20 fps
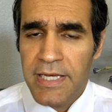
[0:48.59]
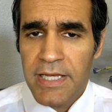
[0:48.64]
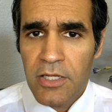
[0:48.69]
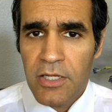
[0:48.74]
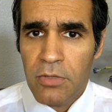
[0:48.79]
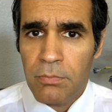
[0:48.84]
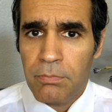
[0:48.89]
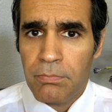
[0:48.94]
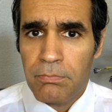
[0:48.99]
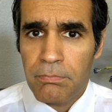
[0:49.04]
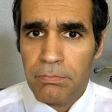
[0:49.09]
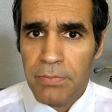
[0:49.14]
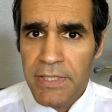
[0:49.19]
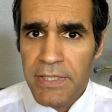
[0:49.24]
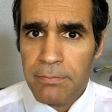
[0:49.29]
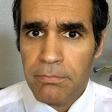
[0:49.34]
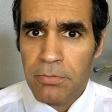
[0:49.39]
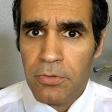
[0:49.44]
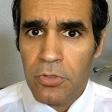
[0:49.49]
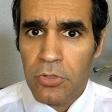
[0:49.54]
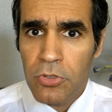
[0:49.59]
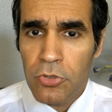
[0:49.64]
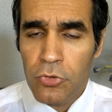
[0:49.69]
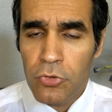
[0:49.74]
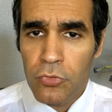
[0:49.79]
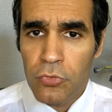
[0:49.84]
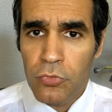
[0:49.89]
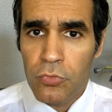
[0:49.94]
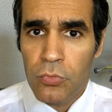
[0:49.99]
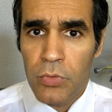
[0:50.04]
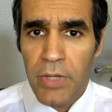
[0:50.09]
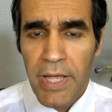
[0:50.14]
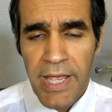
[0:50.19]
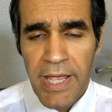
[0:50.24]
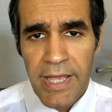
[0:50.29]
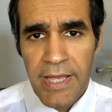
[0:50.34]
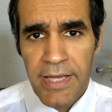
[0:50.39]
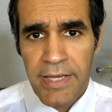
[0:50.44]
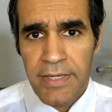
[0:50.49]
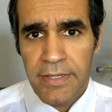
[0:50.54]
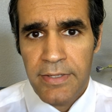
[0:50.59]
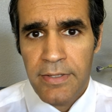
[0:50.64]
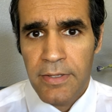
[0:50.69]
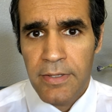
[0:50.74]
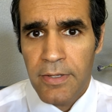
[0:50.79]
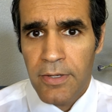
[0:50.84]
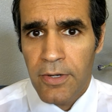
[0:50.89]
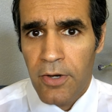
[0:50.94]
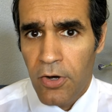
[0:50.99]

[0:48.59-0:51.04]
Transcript: help people who, A,